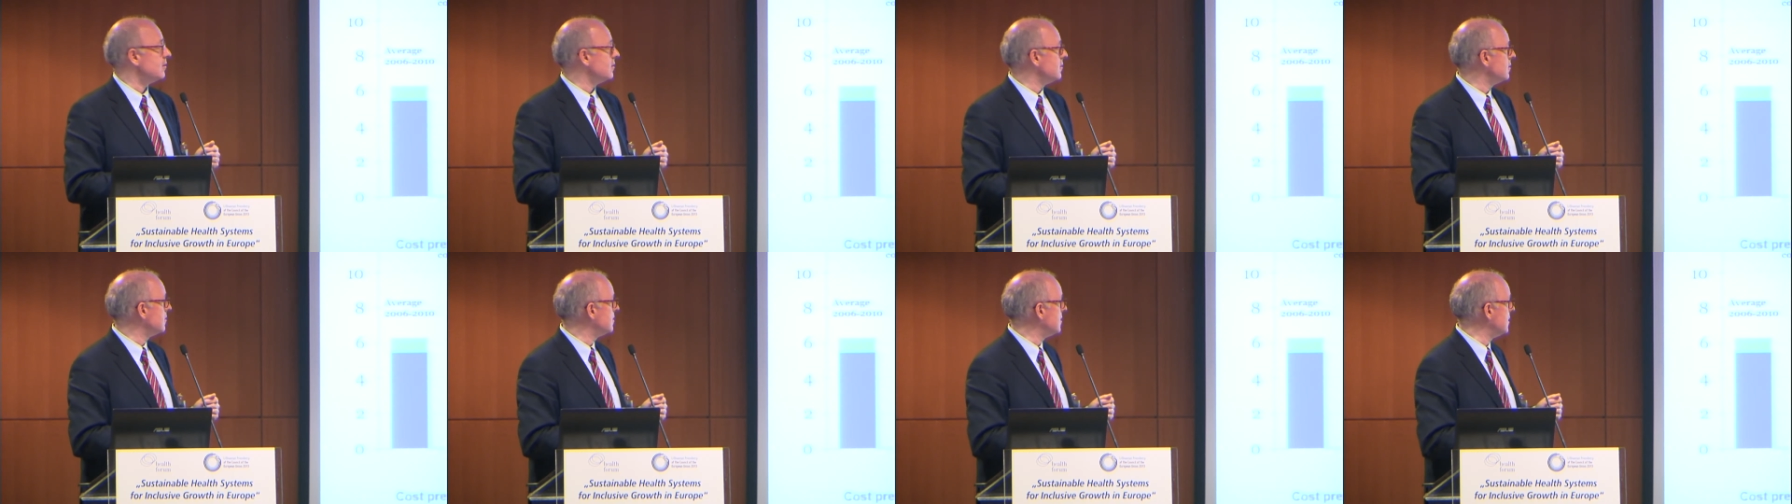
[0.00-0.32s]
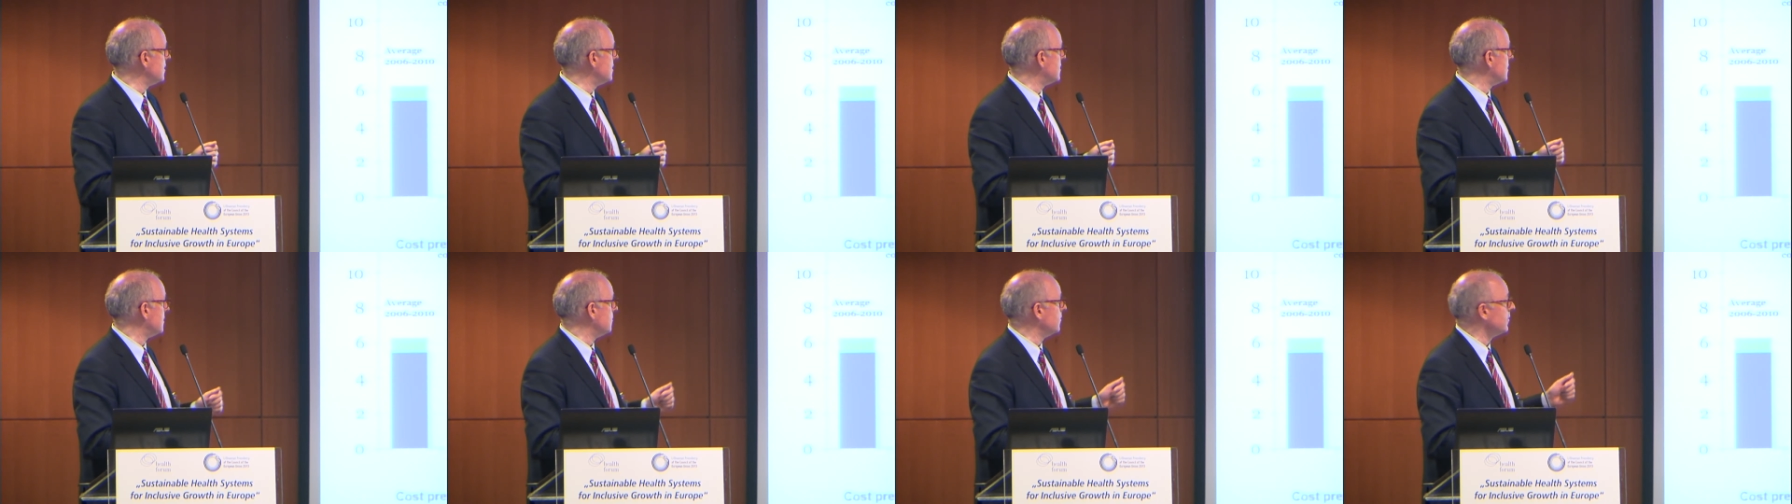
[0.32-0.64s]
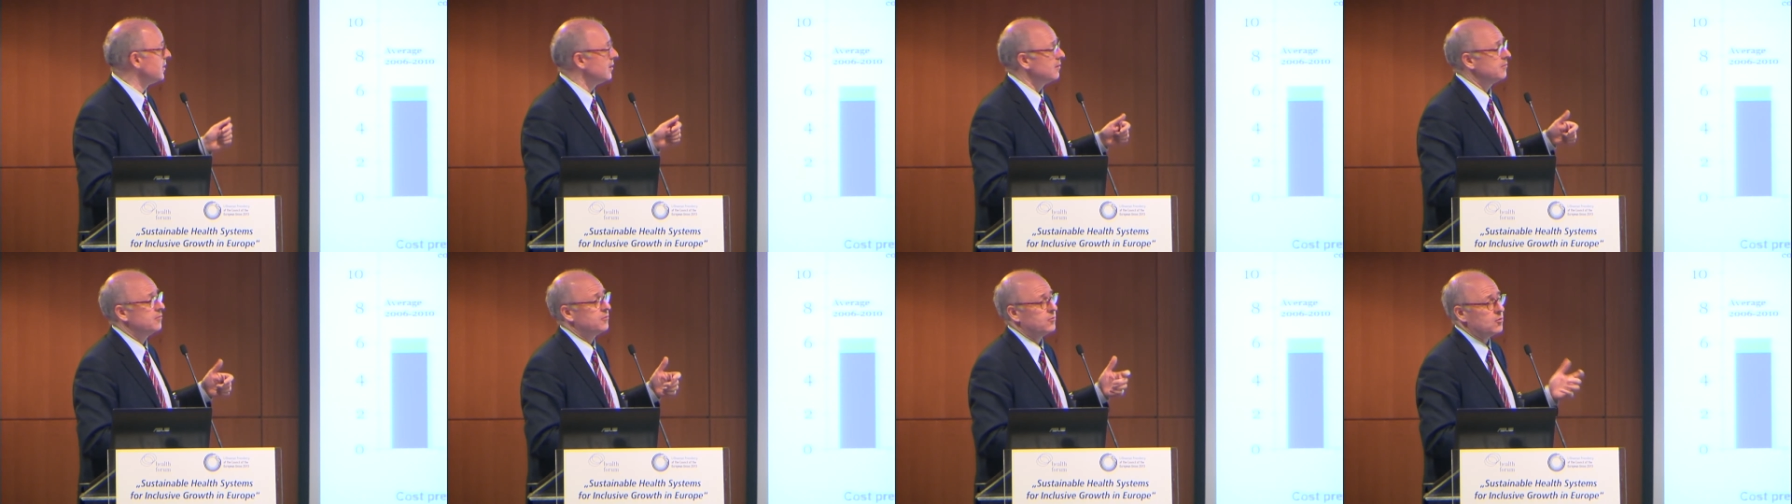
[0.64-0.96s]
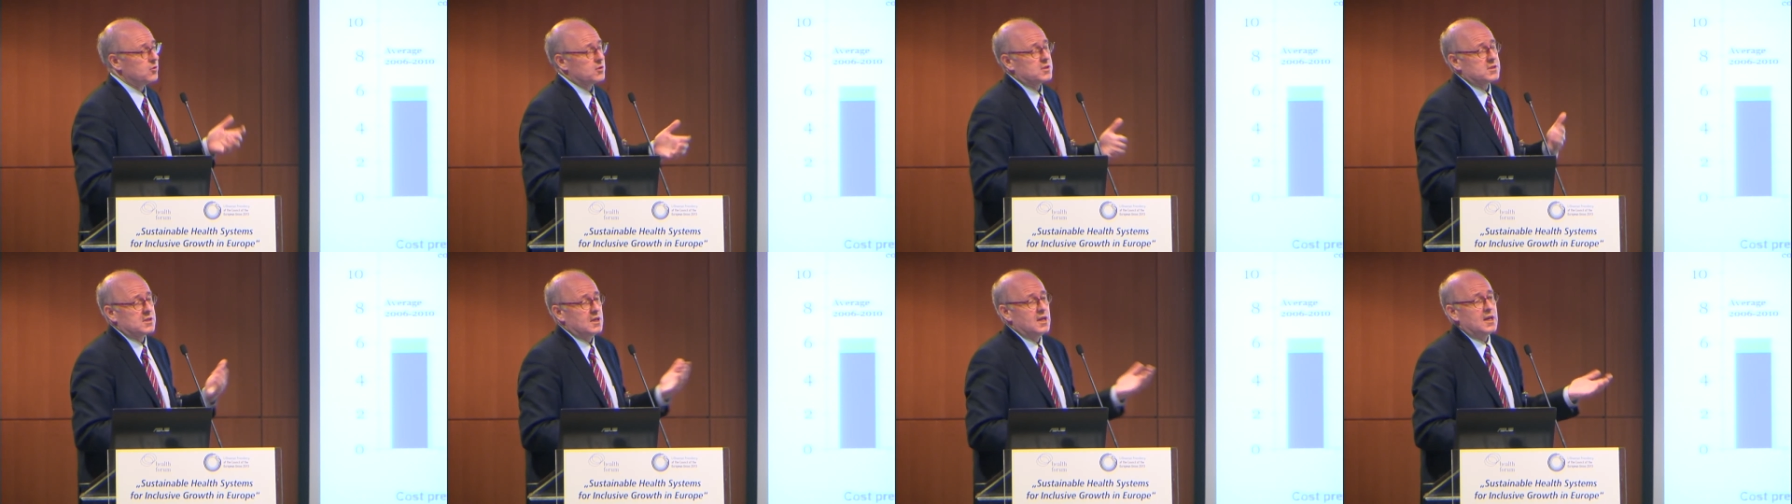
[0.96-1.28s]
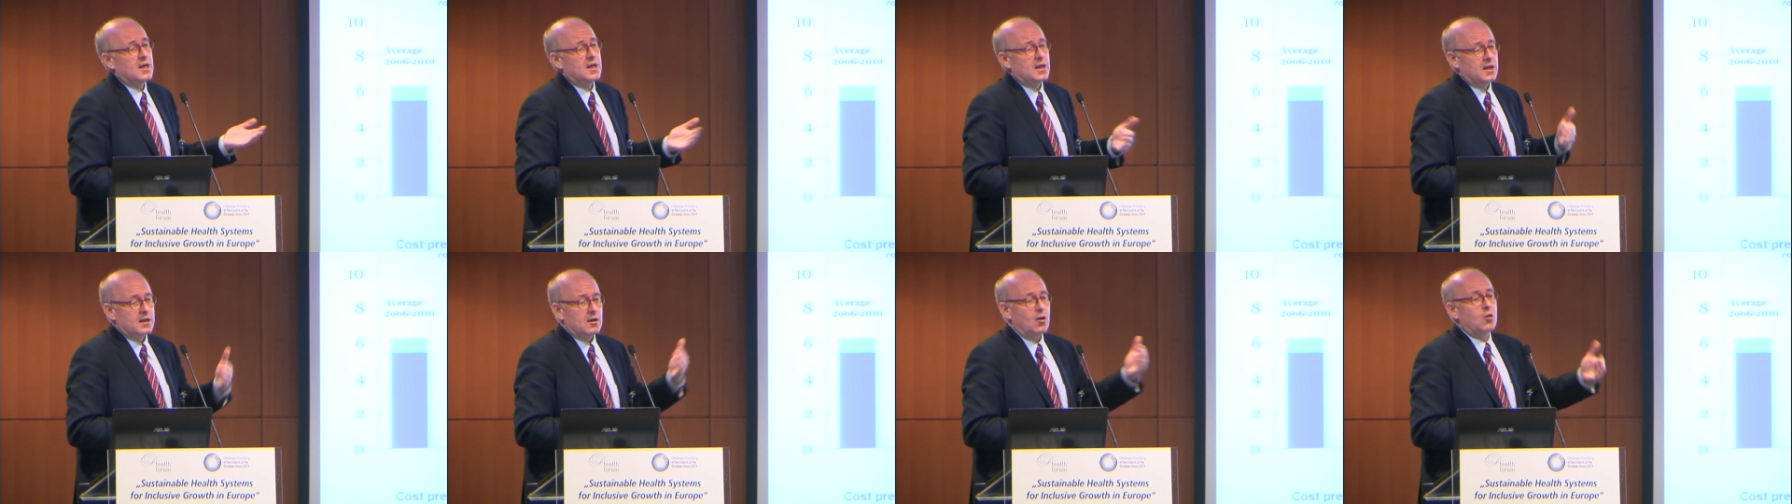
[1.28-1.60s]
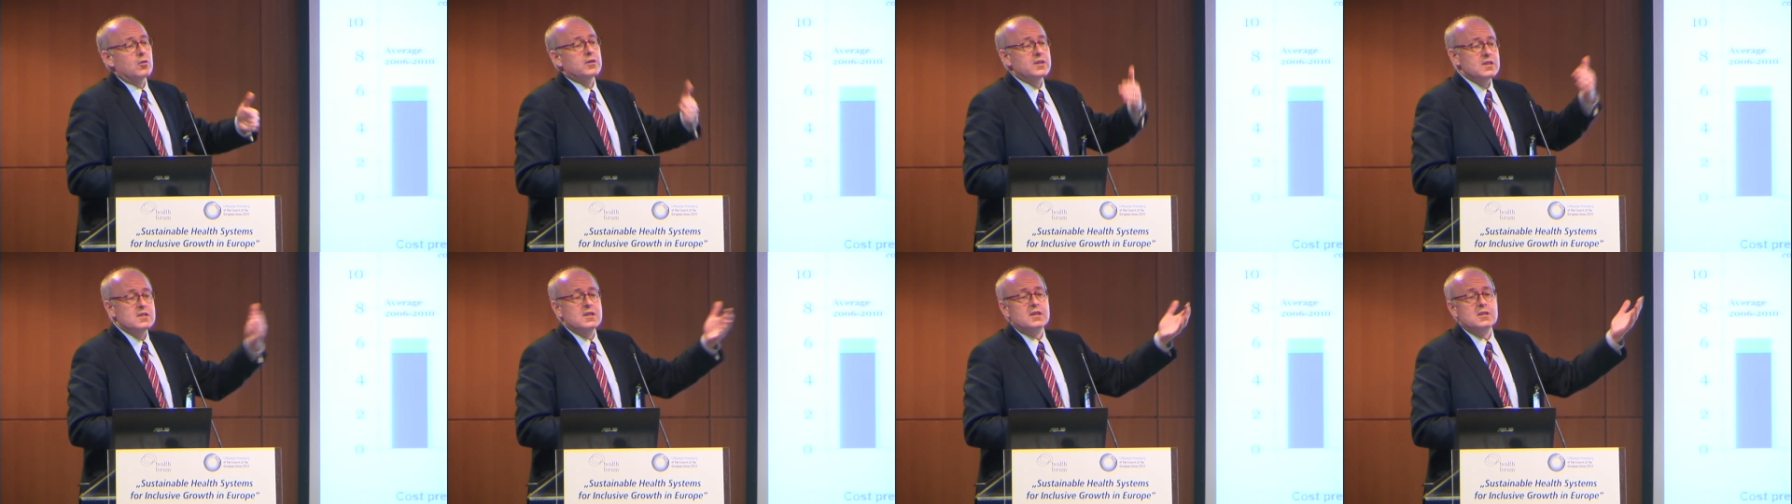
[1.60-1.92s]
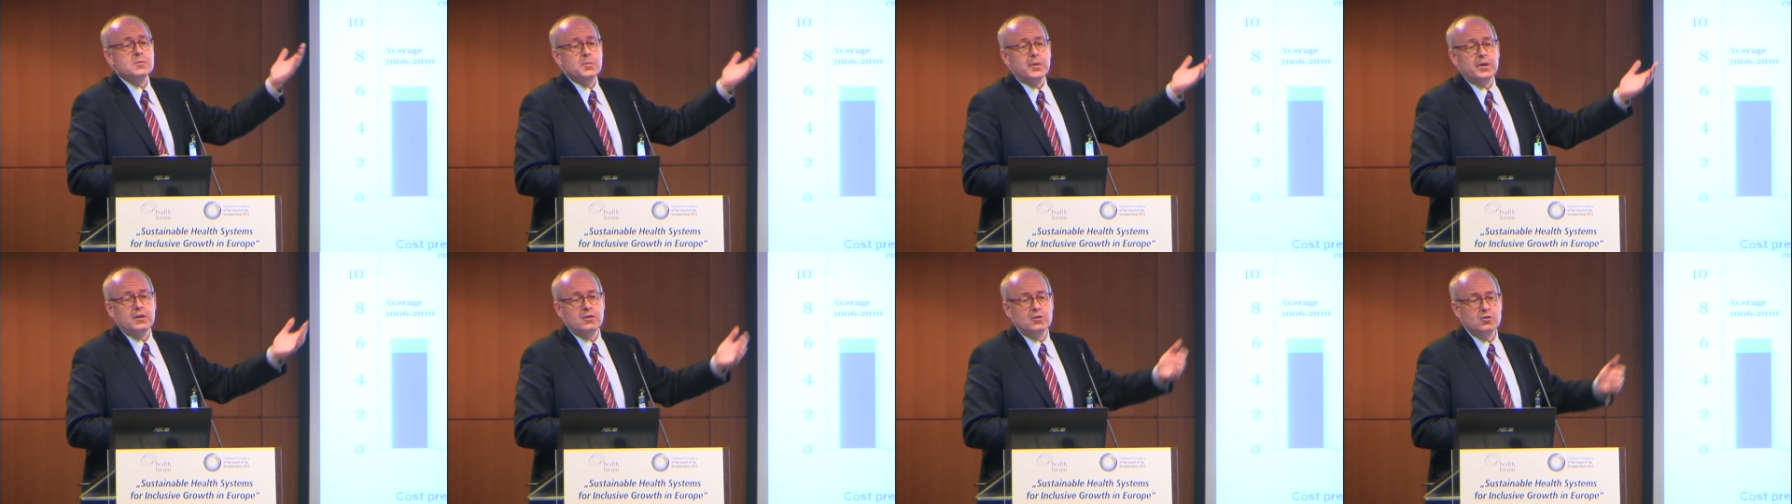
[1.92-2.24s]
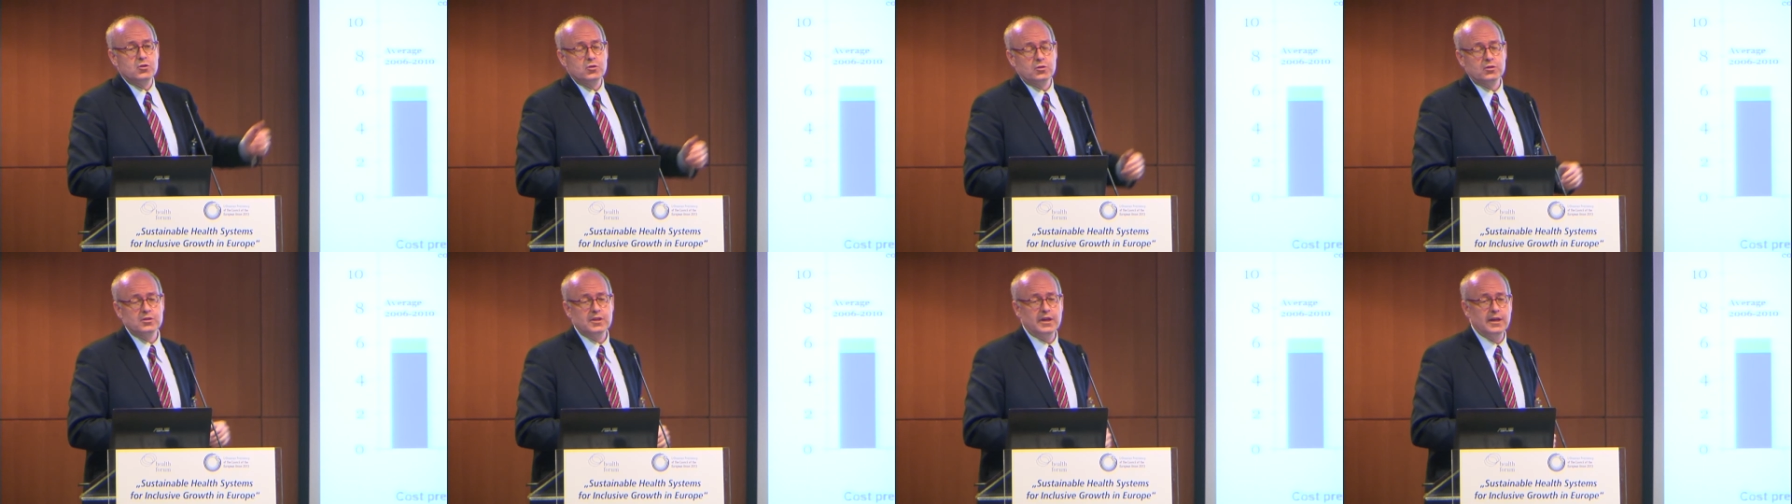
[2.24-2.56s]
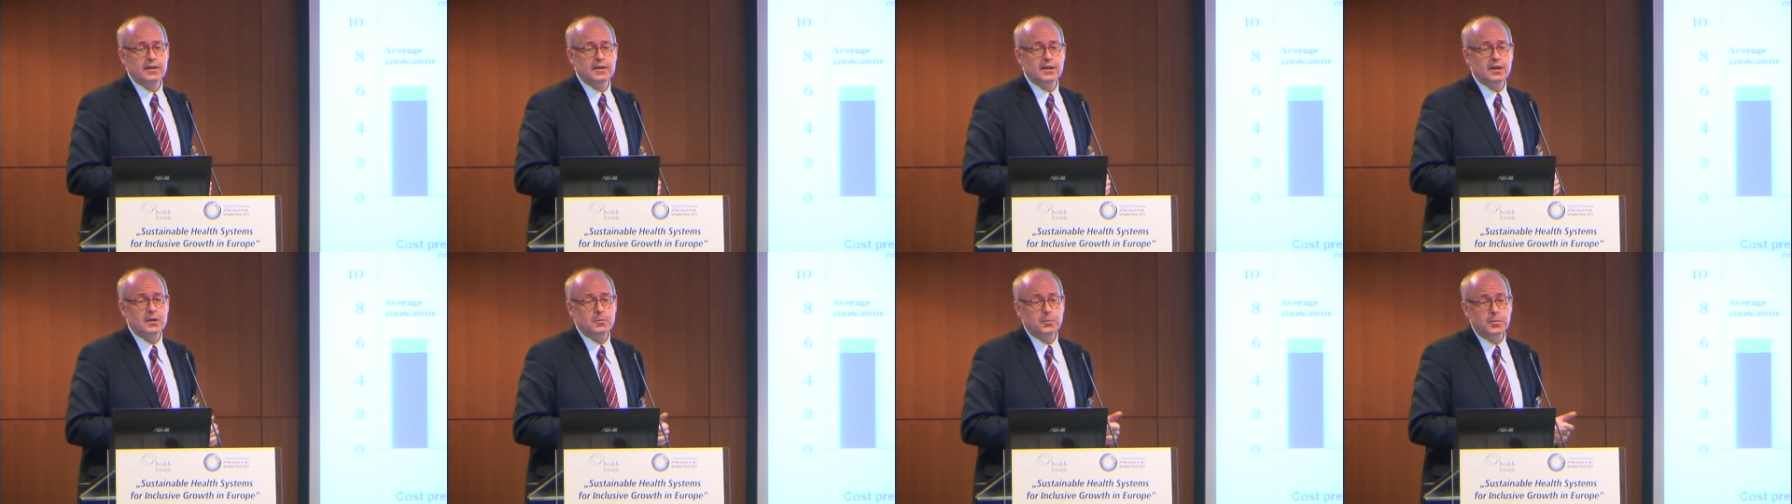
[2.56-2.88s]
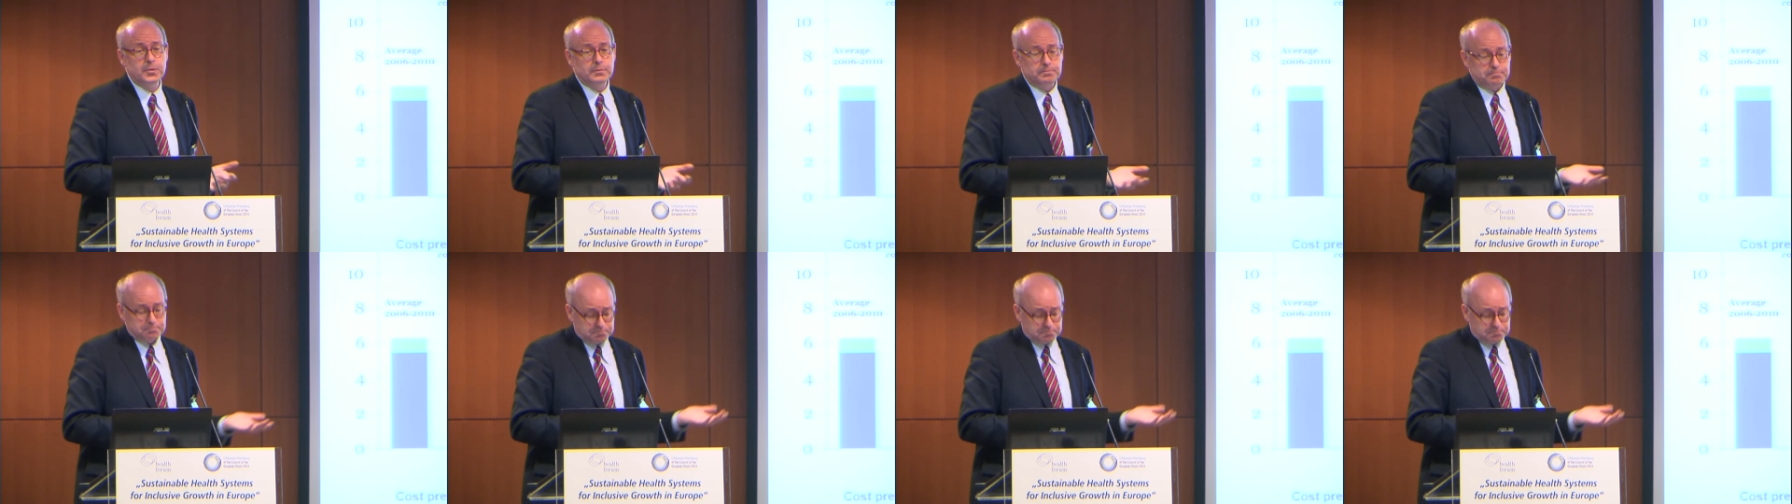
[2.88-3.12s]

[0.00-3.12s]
system. And then, of course, all these expenditures add up,